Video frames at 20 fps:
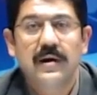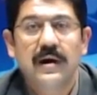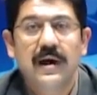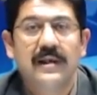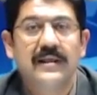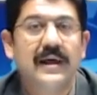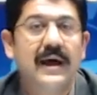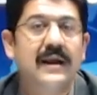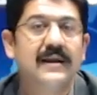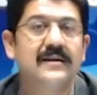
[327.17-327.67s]

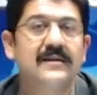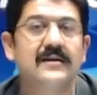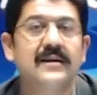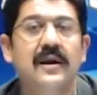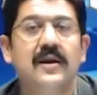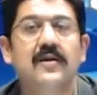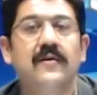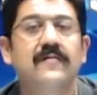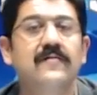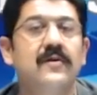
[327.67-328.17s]
And that is the
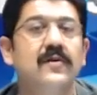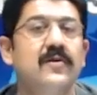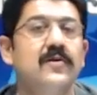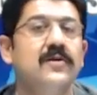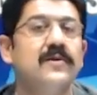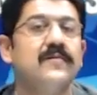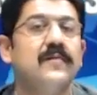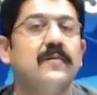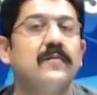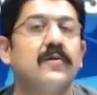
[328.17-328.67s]
end of the
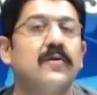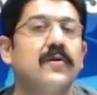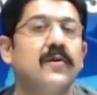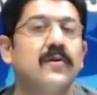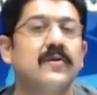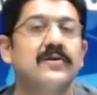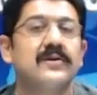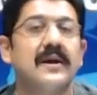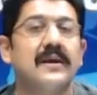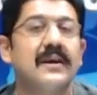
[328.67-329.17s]
news. For more
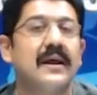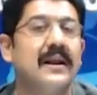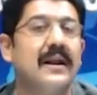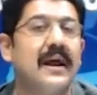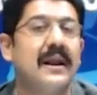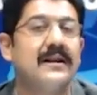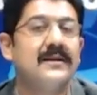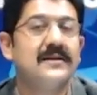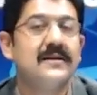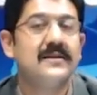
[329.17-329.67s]
news and
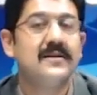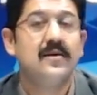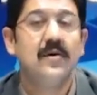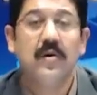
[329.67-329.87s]
analysis,